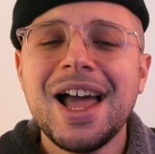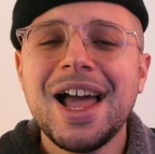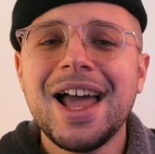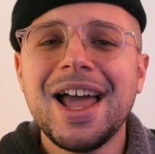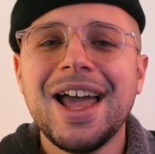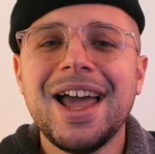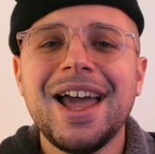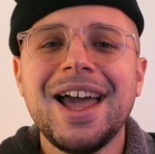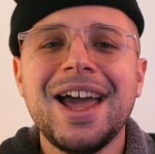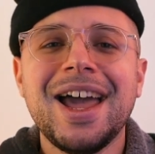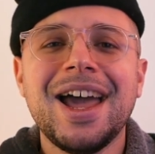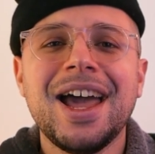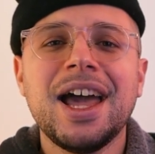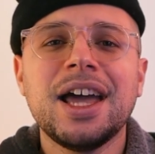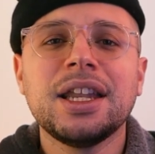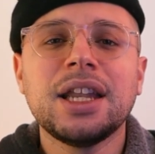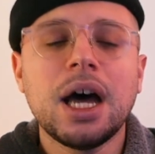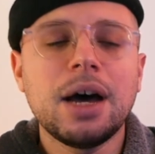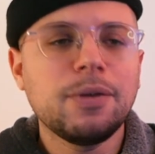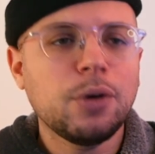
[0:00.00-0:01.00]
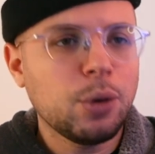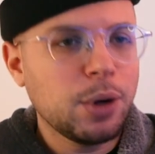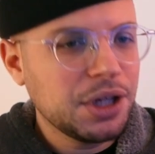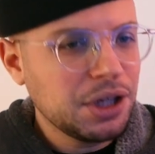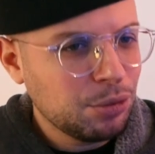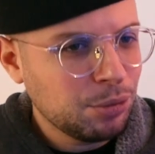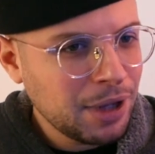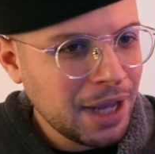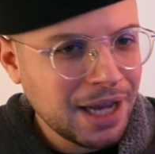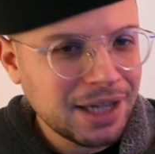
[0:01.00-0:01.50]
And I've
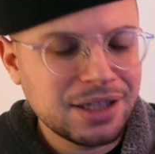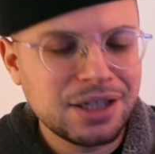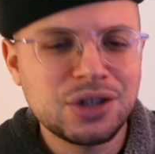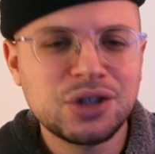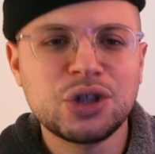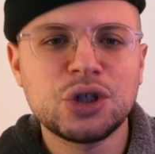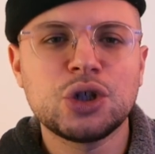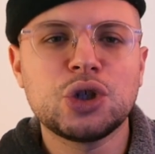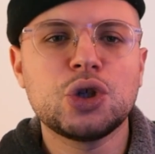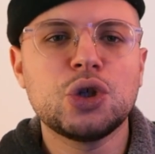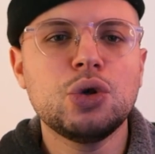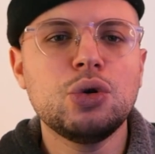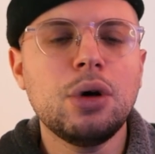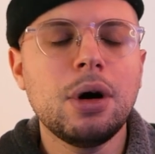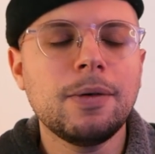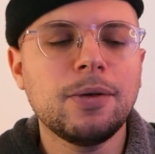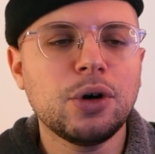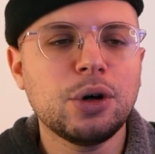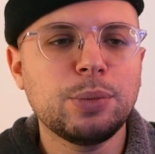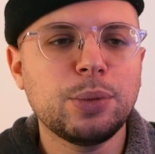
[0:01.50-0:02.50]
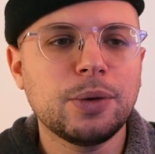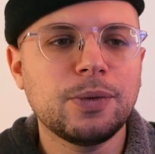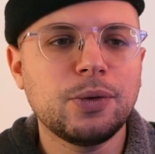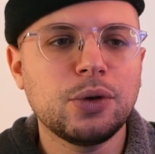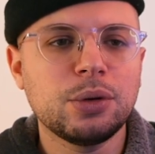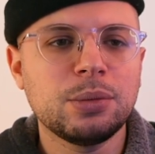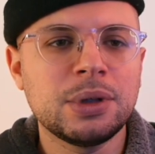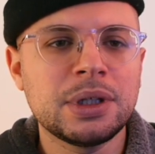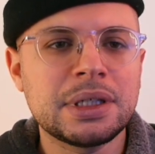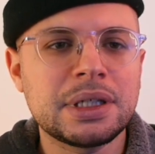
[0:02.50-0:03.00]
already reacted to two of her
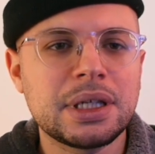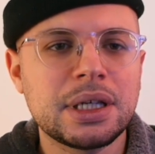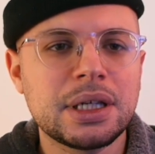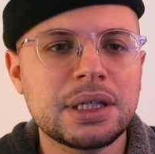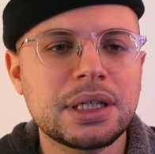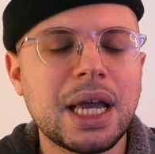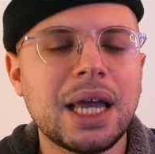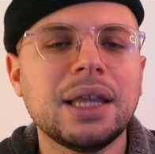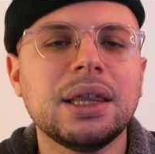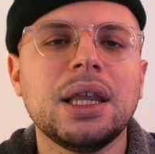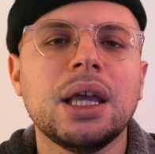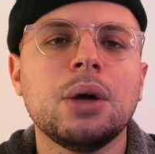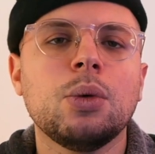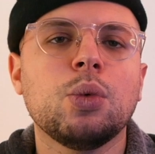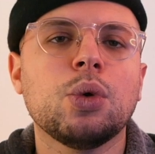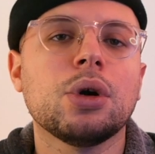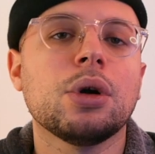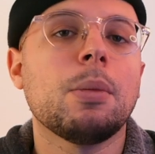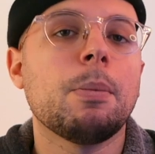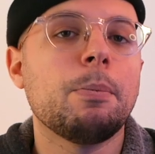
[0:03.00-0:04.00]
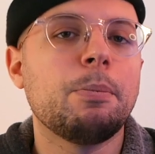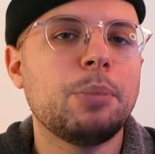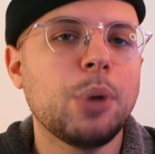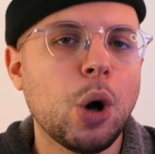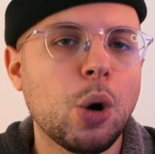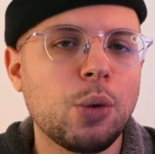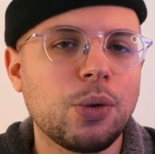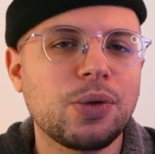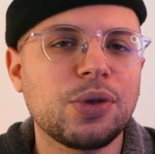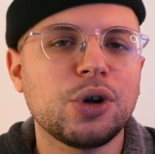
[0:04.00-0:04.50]
performances and they were
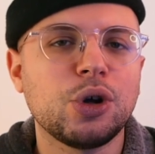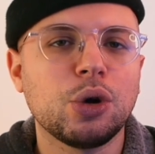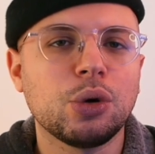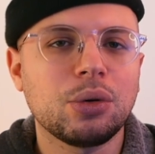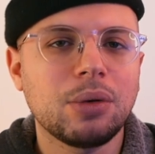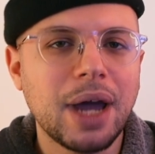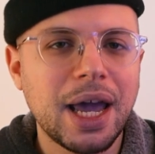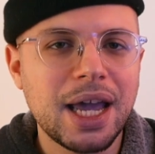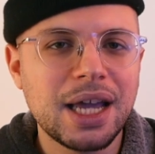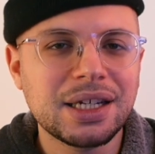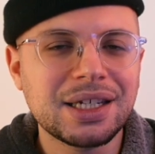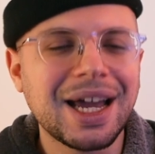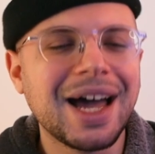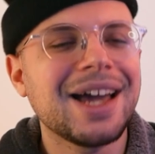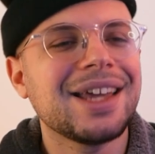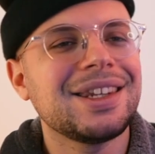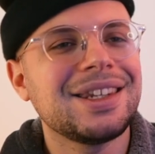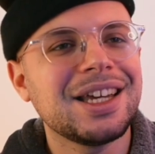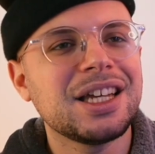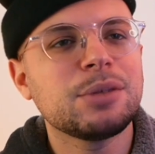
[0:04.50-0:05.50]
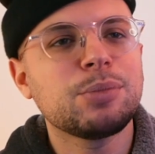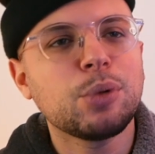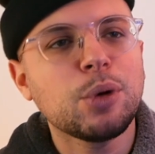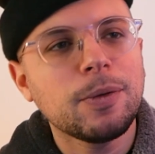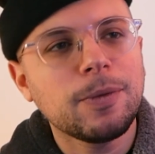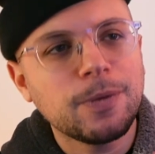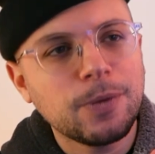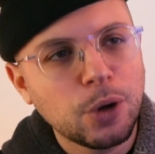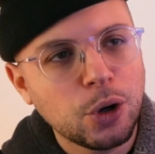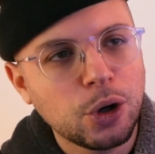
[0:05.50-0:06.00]
both great. I did
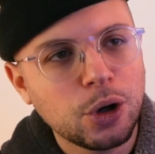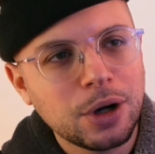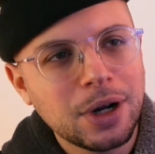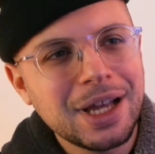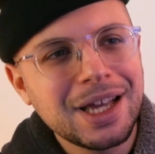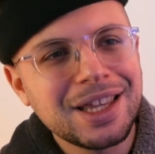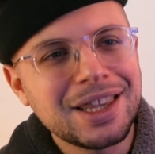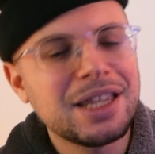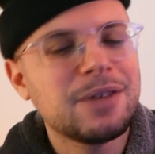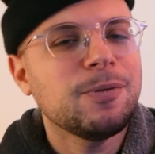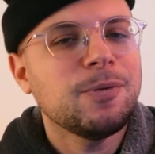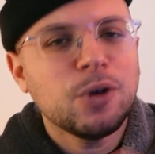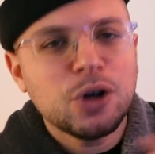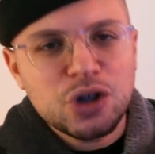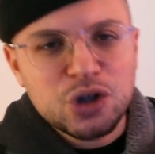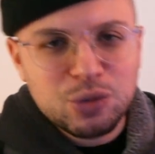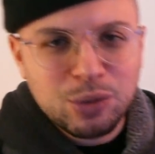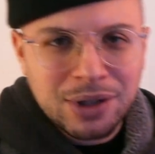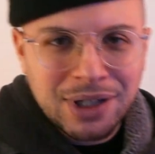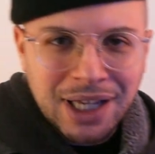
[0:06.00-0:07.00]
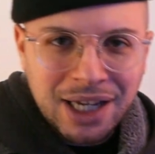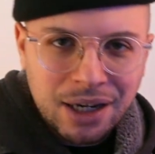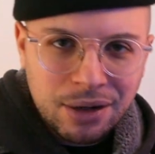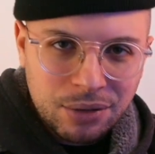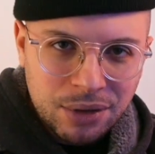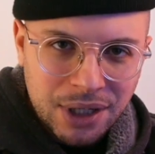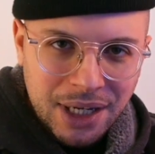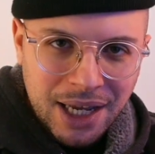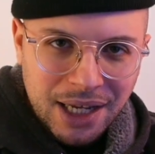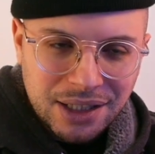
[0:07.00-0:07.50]
prefer the first one that I
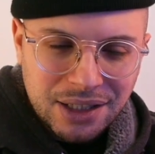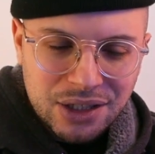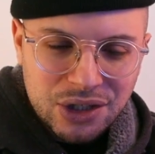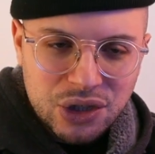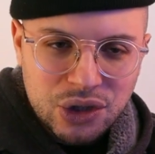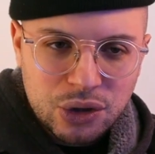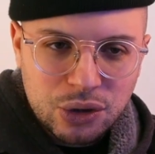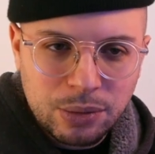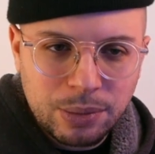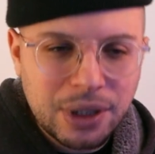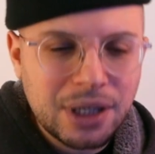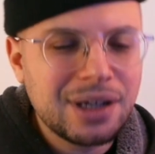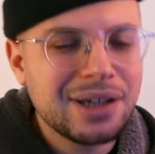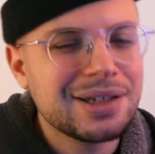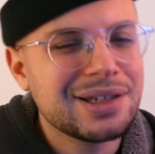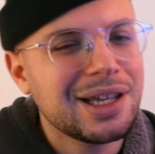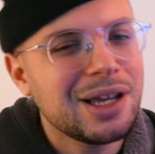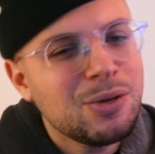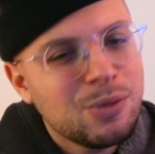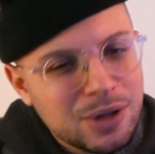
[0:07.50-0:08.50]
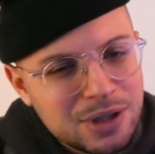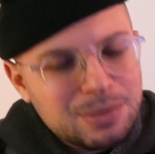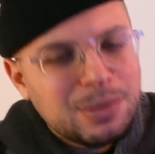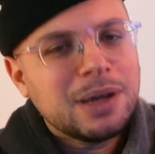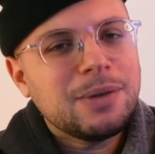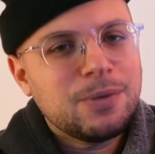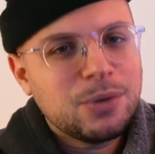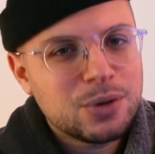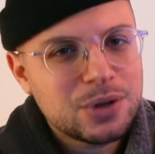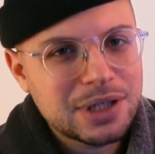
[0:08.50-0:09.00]
reacted to because it was
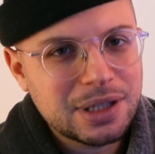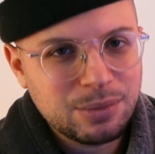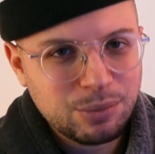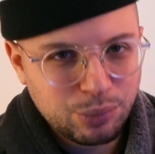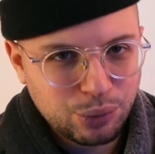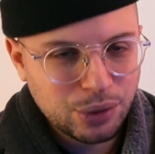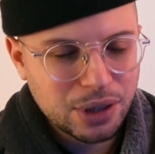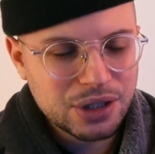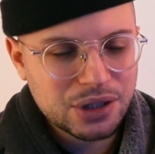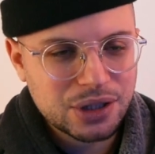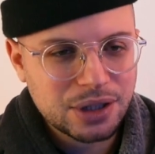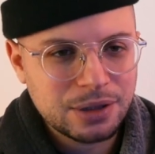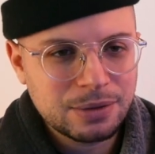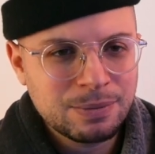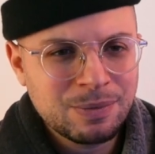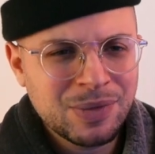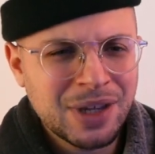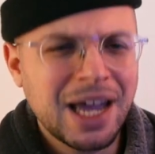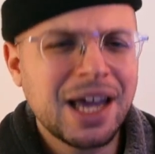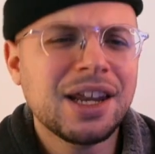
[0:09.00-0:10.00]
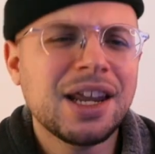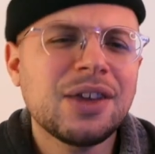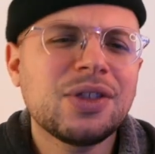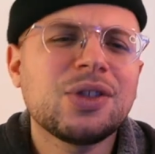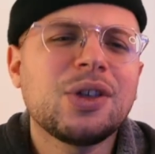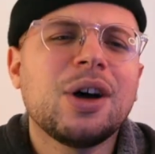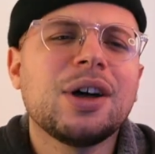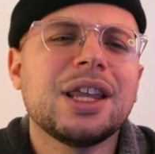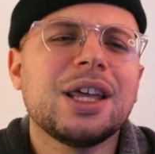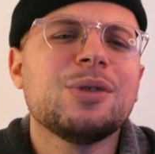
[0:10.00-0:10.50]
my first impression and I
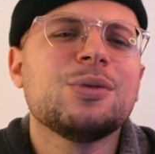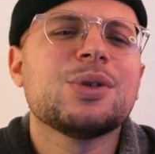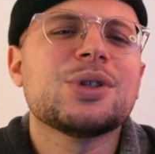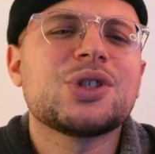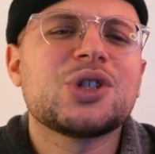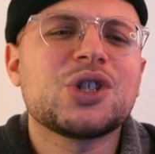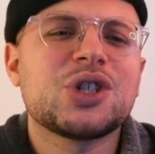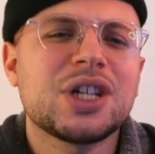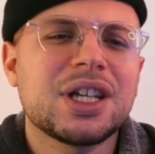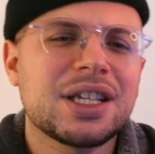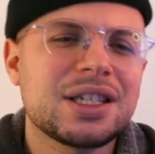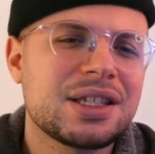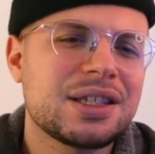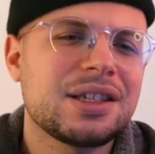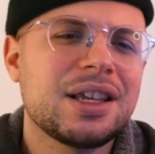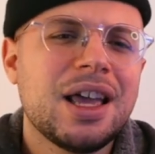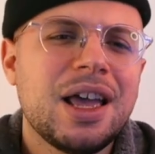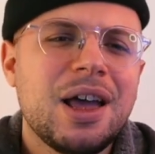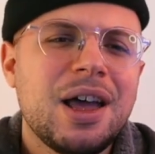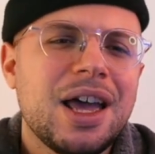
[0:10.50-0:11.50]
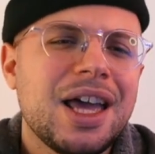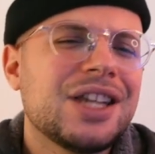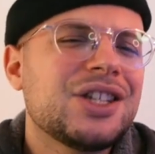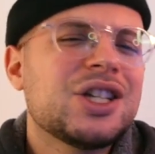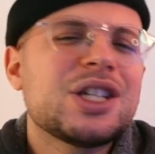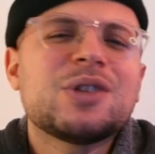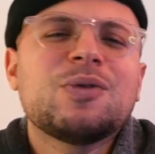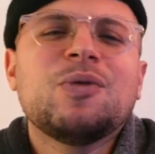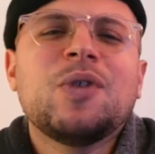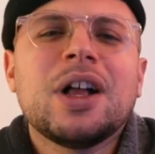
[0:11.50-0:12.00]
thought it was just, it
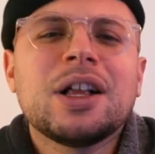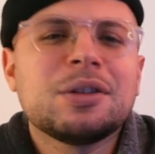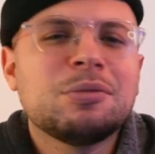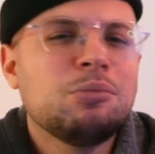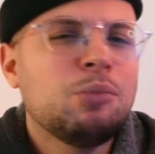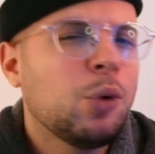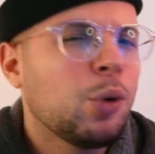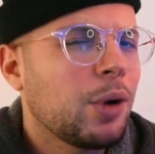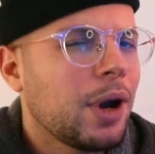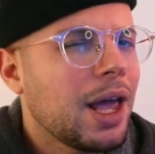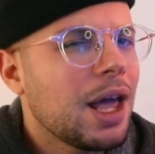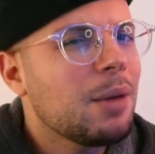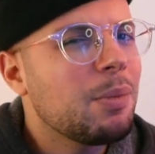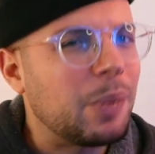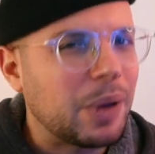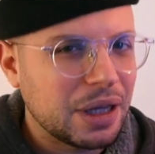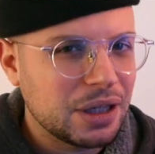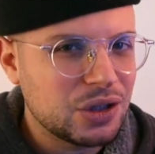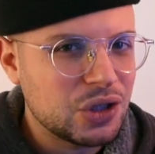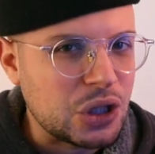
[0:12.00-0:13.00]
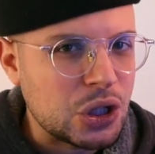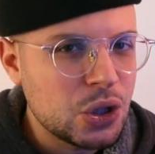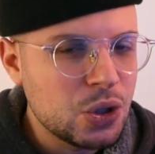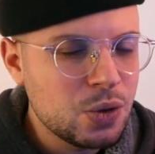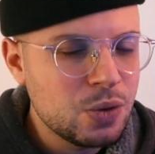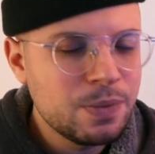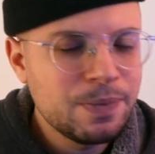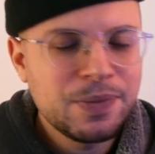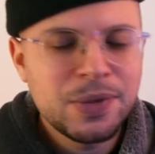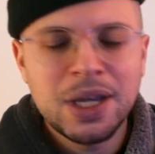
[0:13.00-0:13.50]
just felt more epic
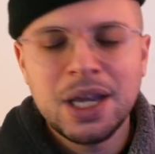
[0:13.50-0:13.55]
too.